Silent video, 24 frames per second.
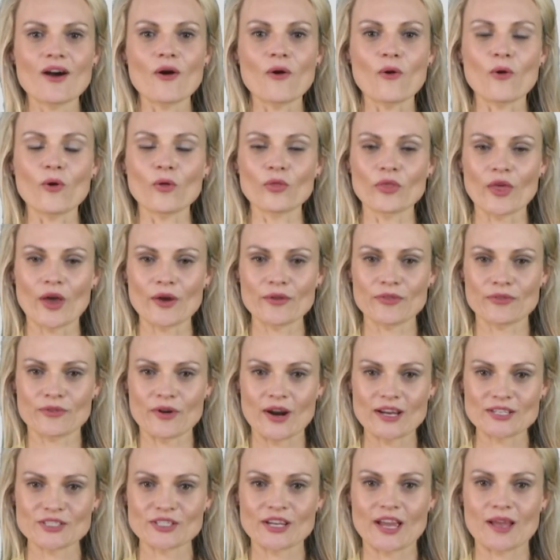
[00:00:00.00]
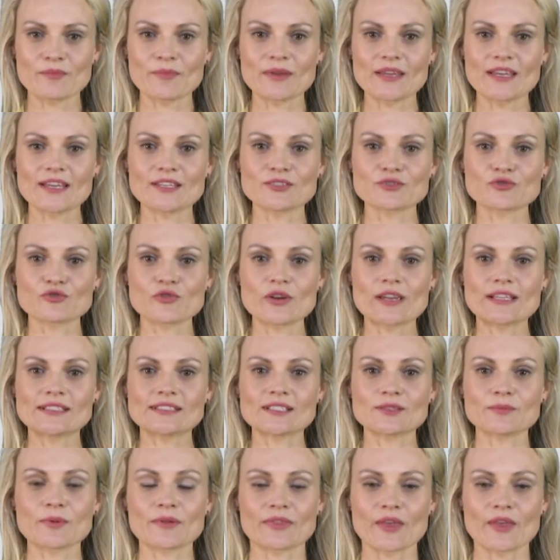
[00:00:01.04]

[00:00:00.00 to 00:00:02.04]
Although thrush can be treated with